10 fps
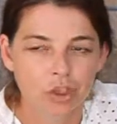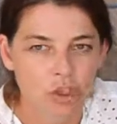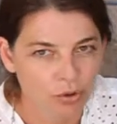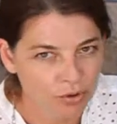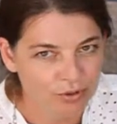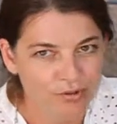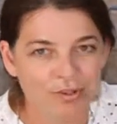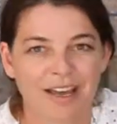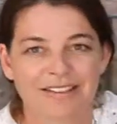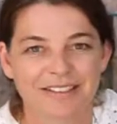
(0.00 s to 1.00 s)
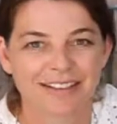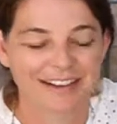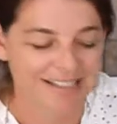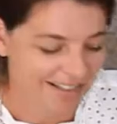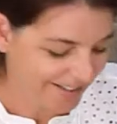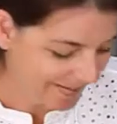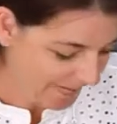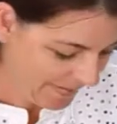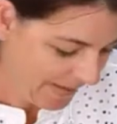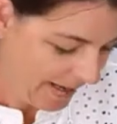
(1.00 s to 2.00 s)
June of 2018.
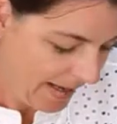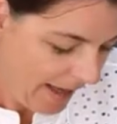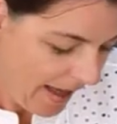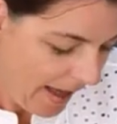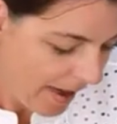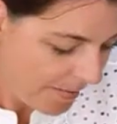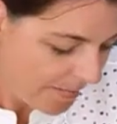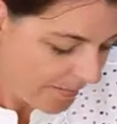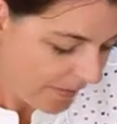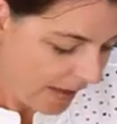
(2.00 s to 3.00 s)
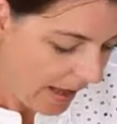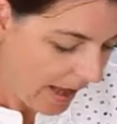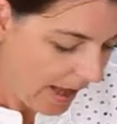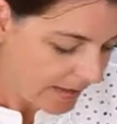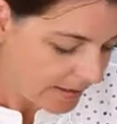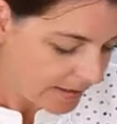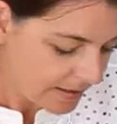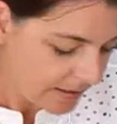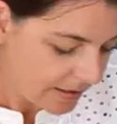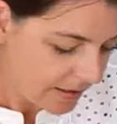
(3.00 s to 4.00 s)
Um,
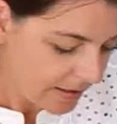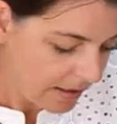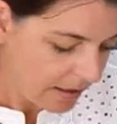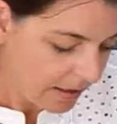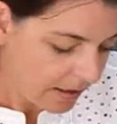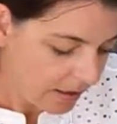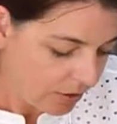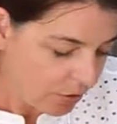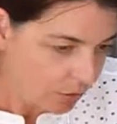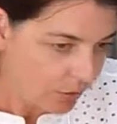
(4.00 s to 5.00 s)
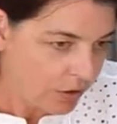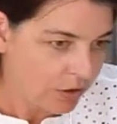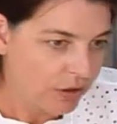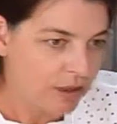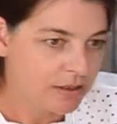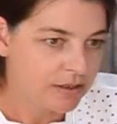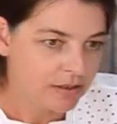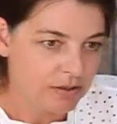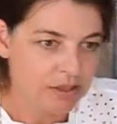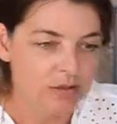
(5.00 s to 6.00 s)
and you know,
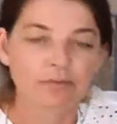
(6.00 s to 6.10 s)
it's, it's